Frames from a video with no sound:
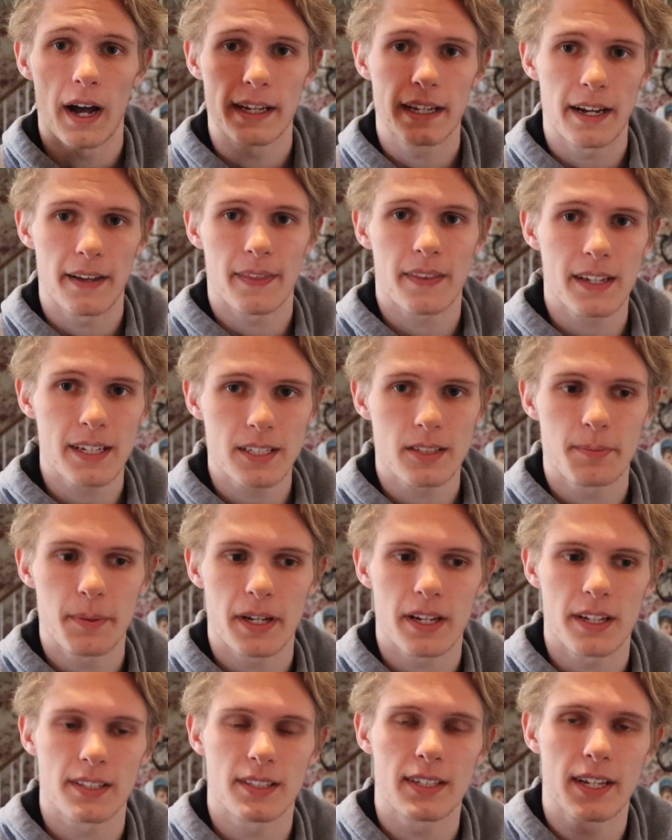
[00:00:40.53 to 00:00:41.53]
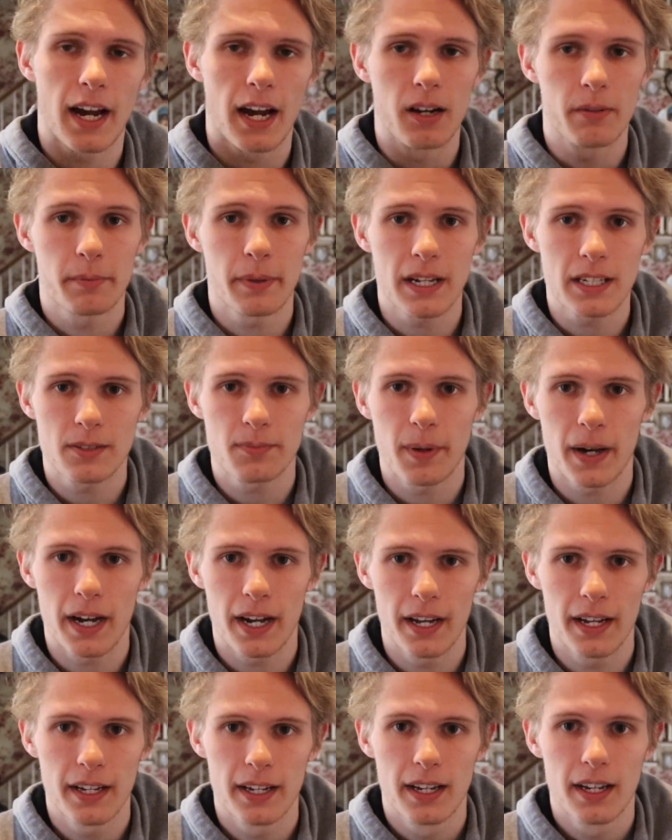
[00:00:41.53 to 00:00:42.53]
I got this because the guy at Best
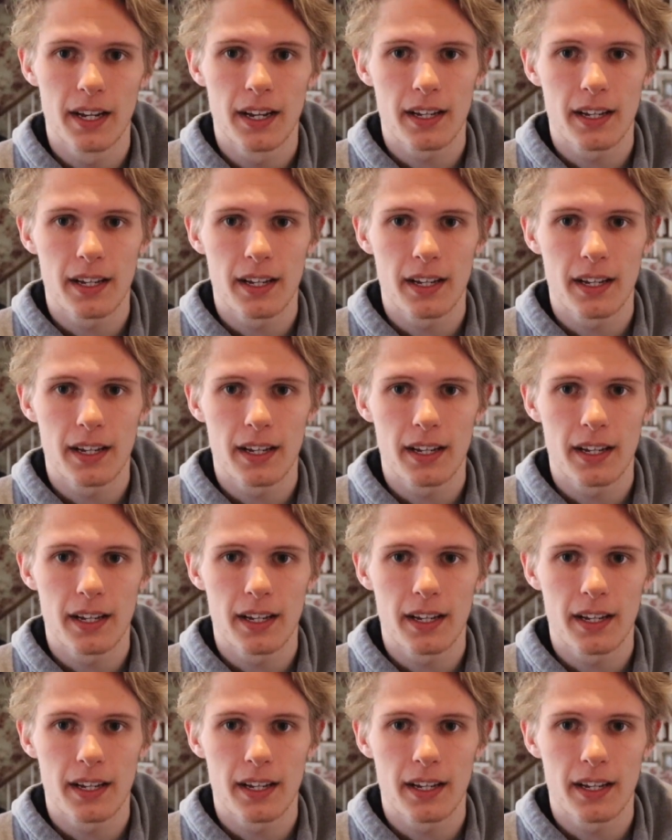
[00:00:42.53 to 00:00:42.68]
Buy